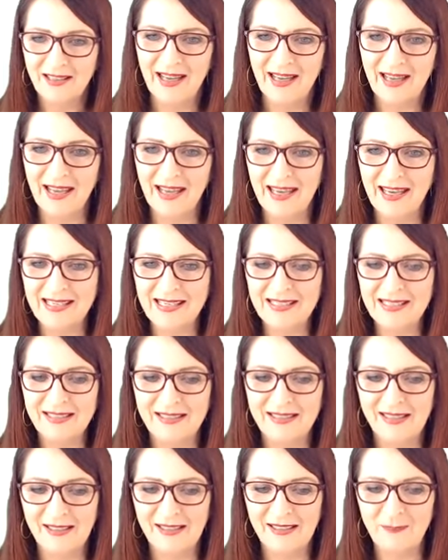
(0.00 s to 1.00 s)
a
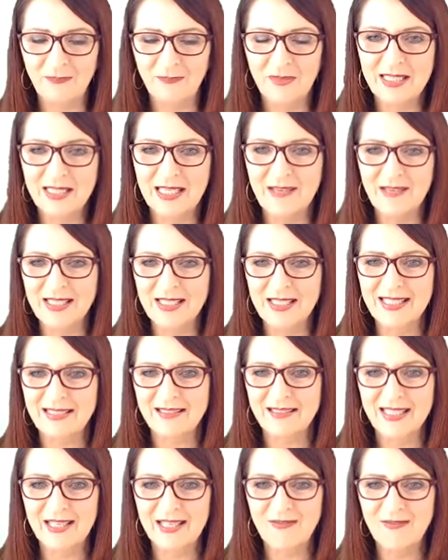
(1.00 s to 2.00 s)

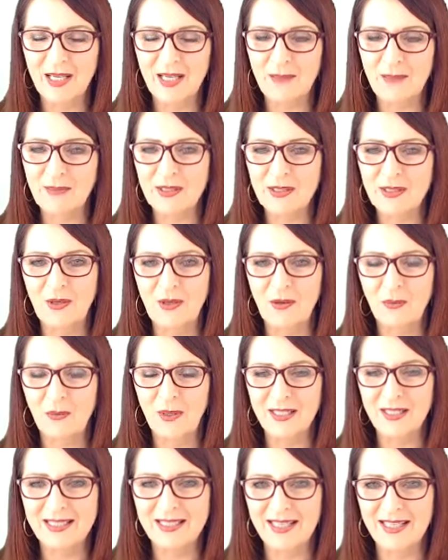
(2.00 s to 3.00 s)
TV episode one
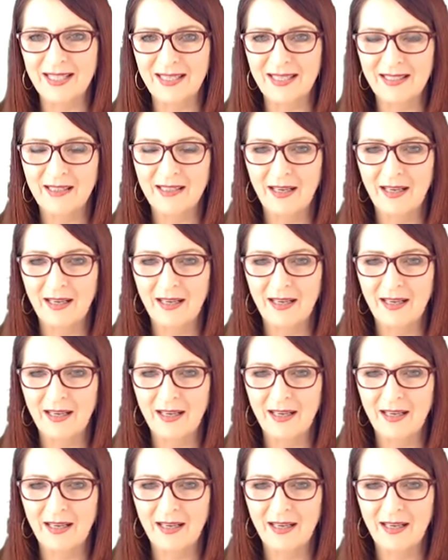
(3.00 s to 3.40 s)
day